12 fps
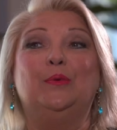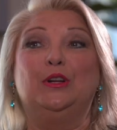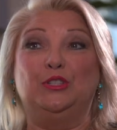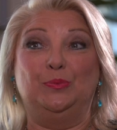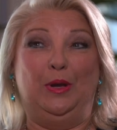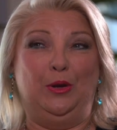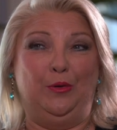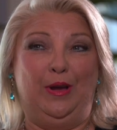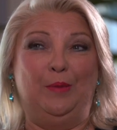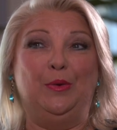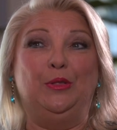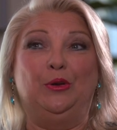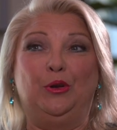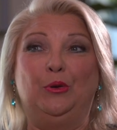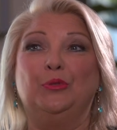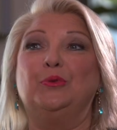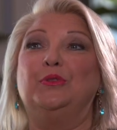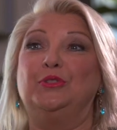I watched my grandmother
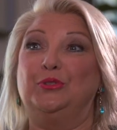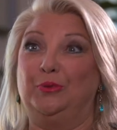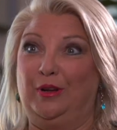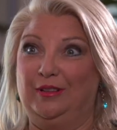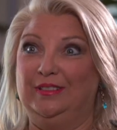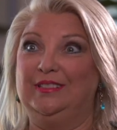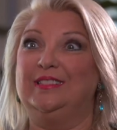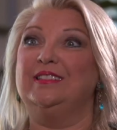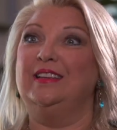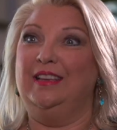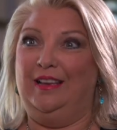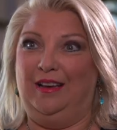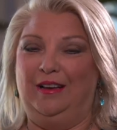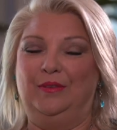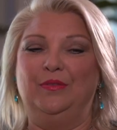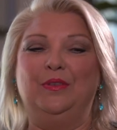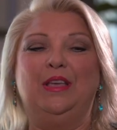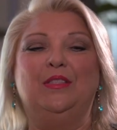go through the struggles
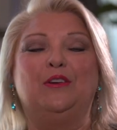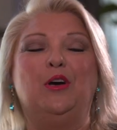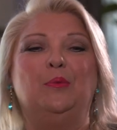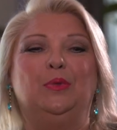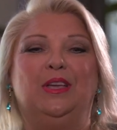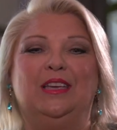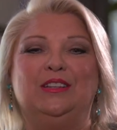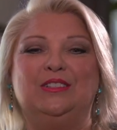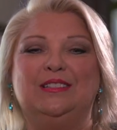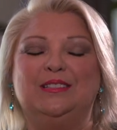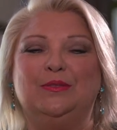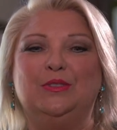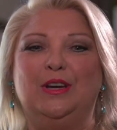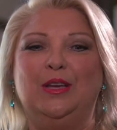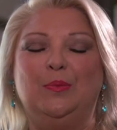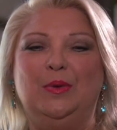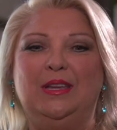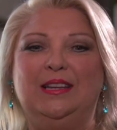of and the complications of
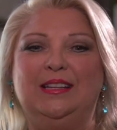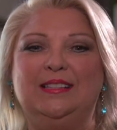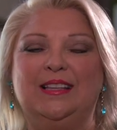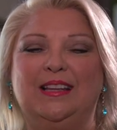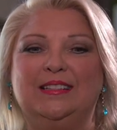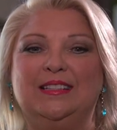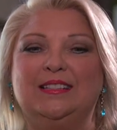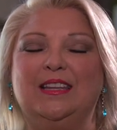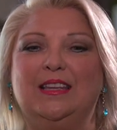diabetes and it